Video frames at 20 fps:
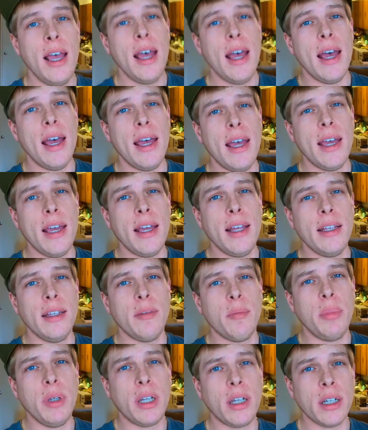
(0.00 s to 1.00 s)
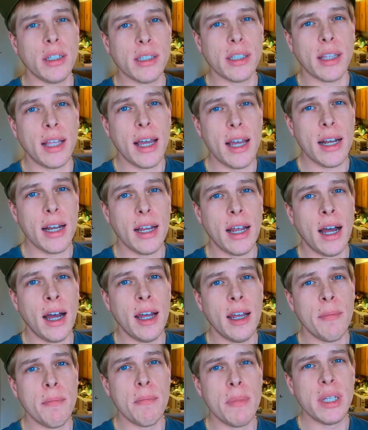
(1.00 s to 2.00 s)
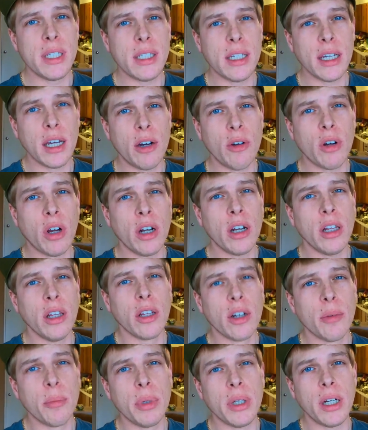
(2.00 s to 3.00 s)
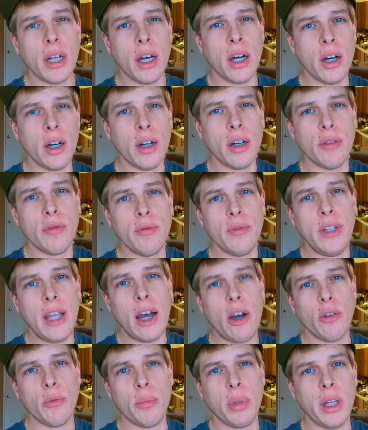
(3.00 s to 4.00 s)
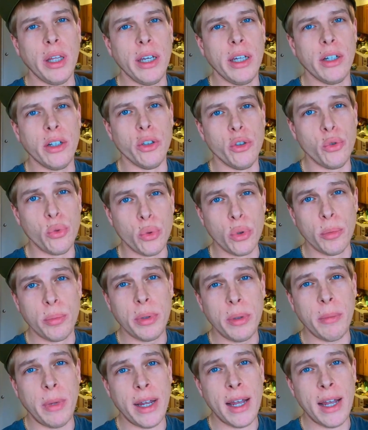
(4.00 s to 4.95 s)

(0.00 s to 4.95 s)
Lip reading: and because of that I'm missing out on a little bit of downplay or droop in my